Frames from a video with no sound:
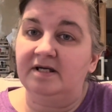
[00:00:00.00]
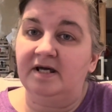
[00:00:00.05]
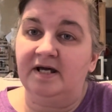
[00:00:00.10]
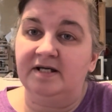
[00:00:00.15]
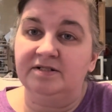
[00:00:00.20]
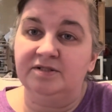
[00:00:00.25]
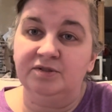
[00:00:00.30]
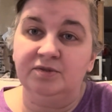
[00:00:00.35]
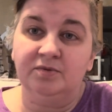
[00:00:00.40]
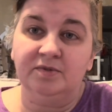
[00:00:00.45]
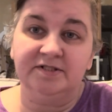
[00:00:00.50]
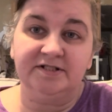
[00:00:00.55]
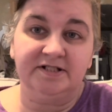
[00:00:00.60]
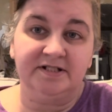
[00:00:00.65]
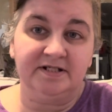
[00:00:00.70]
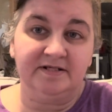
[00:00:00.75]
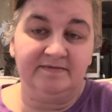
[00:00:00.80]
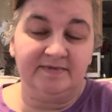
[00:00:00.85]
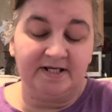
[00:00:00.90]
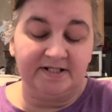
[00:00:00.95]
I do want to
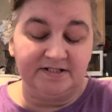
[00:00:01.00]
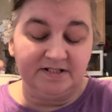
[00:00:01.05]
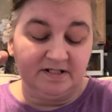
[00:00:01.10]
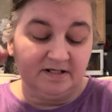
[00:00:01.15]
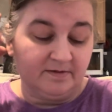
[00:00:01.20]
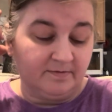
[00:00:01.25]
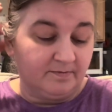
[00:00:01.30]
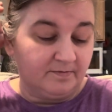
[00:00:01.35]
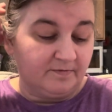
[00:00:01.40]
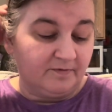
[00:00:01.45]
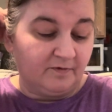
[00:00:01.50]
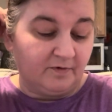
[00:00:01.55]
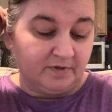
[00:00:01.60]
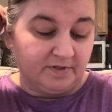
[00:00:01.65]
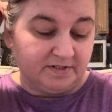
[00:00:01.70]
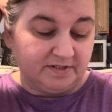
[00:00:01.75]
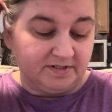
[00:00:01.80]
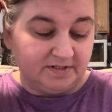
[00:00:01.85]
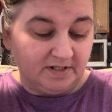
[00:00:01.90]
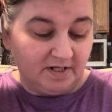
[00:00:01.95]
give that to him for
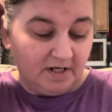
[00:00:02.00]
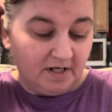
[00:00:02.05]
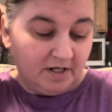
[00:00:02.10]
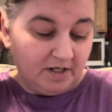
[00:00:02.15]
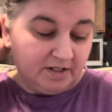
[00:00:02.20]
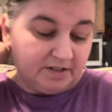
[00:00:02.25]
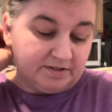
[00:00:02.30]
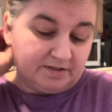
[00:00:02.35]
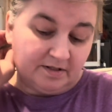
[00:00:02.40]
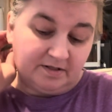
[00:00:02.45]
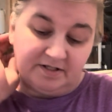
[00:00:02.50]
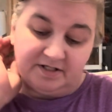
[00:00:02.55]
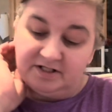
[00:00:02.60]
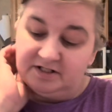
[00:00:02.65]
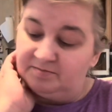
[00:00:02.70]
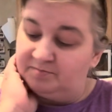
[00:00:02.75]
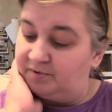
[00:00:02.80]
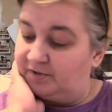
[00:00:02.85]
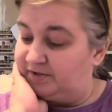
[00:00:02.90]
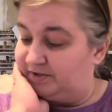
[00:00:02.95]
his
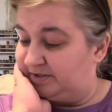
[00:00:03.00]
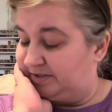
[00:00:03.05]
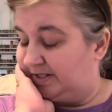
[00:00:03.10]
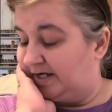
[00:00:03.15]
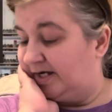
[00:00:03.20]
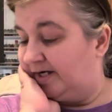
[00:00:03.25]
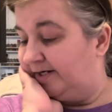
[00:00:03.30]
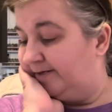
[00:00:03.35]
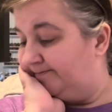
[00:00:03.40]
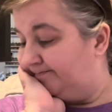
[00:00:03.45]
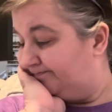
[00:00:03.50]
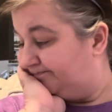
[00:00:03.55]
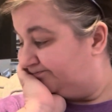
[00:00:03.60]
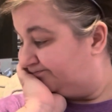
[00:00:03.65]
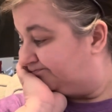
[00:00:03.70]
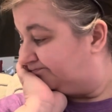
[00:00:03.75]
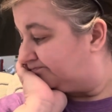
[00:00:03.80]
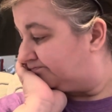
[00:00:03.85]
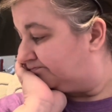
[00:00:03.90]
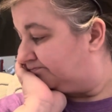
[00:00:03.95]
30th birthday,
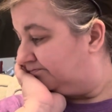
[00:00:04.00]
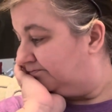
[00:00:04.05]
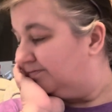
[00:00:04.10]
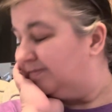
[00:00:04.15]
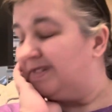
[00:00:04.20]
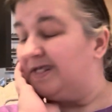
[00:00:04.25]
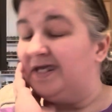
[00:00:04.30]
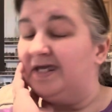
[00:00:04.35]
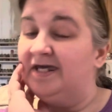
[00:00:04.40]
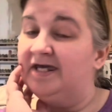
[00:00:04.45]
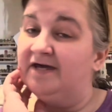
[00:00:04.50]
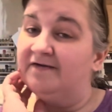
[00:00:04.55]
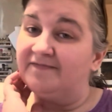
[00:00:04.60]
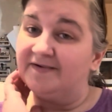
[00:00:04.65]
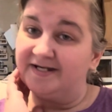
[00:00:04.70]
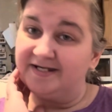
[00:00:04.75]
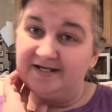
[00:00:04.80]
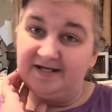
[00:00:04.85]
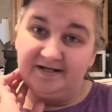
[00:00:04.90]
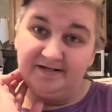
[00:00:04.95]
if I
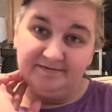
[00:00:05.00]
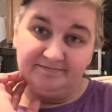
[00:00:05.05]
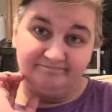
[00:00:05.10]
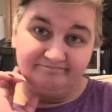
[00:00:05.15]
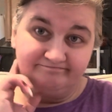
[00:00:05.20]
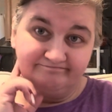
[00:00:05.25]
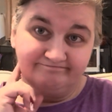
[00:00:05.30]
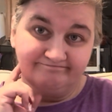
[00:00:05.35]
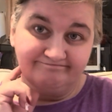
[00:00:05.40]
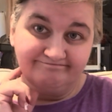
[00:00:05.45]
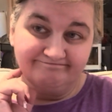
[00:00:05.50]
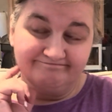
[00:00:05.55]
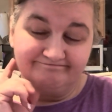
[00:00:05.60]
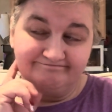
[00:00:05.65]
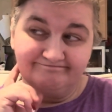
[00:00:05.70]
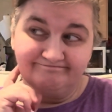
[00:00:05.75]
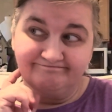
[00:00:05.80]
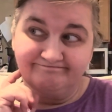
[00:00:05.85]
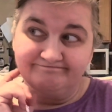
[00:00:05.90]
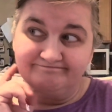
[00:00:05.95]
can.
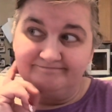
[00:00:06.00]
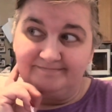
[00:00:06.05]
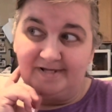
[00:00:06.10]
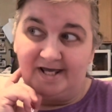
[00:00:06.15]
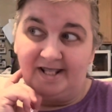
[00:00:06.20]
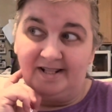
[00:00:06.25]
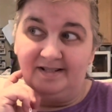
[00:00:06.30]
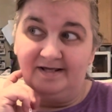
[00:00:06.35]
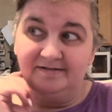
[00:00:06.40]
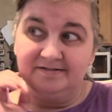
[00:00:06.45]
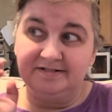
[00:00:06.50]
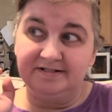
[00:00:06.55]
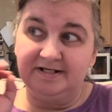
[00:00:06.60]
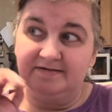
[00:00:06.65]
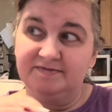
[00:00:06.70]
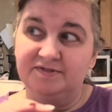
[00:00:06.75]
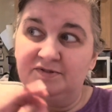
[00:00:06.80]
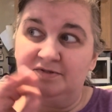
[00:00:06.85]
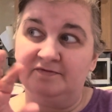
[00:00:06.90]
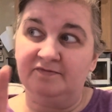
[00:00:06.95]
I'd love to give
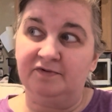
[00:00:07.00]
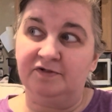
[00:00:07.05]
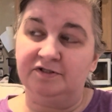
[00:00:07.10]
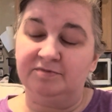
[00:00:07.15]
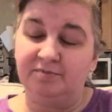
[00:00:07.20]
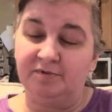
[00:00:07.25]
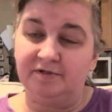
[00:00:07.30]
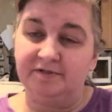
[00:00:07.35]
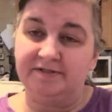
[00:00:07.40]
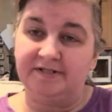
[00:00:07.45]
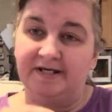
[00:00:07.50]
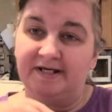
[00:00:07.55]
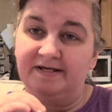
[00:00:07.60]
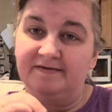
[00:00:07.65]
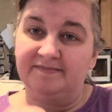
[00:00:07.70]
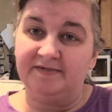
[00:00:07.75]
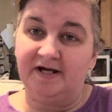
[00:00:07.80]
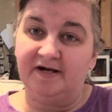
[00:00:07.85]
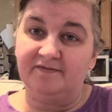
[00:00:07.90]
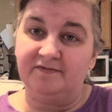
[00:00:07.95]
it to him for his birthday.
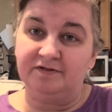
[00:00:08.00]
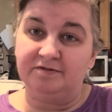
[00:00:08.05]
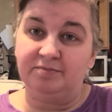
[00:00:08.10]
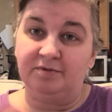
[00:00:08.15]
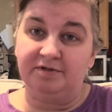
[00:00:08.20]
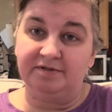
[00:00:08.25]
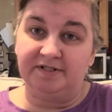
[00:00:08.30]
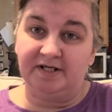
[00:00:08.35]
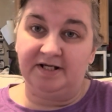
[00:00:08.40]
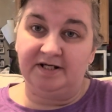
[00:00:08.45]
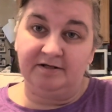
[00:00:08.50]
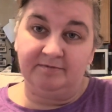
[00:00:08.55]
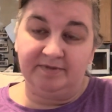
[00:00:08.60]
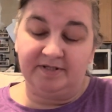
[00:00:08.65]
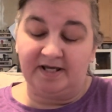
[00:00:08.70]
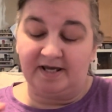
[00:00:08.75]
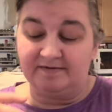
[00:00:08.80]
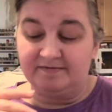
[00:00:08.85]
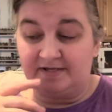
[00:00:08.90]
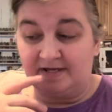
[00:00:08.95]
If not for his birthday, it'll
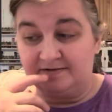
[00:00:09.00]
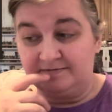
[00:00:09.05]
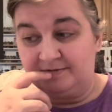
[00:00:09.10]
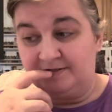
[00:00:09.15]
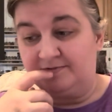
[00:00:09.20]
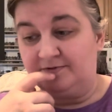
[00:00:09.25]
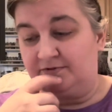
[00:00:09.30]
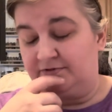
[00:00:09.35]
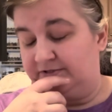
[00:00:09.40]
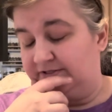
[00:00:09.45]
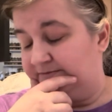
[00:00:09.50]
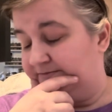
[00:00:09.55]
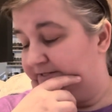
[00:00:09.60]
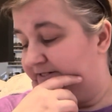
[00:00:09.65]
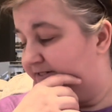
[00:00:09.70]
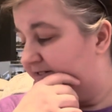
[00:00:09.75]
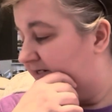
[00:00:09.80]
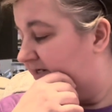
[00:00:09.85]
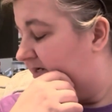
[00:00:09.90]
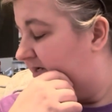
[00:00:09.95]
have to be for
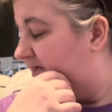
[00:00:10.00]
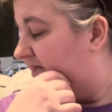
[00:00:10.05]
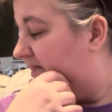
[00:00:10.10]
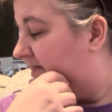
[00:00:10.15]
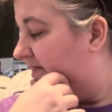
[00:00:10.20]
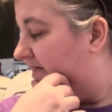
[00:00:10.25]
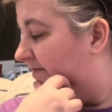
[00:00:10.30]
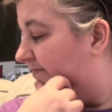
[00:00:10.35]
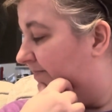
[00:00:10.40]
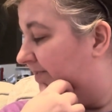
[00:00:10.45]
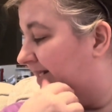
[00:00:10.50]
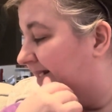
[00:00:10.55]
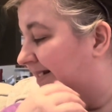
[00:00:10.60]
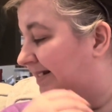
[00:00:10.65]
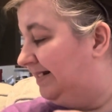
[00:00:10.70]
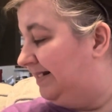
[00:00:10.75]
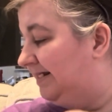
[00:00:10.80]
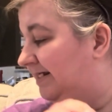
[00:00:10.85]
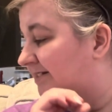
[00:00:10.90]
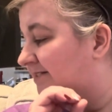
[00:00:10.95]
Christmas. But I
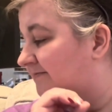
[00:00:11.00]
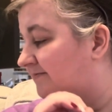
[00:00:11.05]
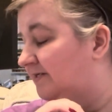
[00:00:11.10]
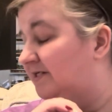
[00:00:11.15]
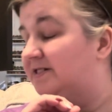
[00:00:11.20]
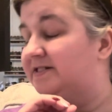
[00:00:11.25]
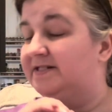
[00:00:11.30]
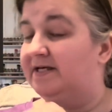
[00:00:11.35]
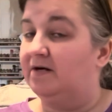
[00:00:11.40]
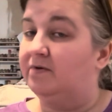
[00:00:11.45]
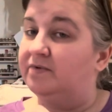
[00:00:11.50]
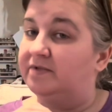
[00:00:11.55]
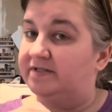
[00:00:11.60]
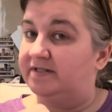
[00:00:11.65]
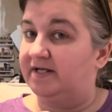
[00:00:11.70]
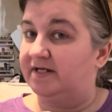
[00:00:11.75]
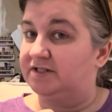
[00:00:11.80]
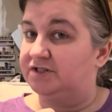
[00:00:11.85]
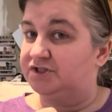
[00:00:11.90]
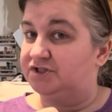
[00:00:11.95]
need to finish that one
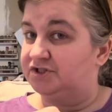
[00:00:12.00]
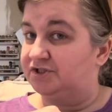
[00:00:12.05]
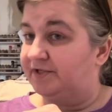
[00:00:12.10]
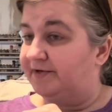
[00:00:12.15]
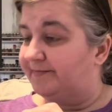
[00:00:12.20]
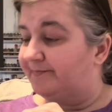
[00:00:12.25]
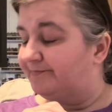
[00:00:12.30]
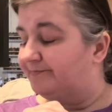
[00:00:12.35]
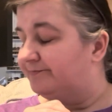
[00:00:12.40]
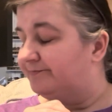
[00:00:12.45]
next year.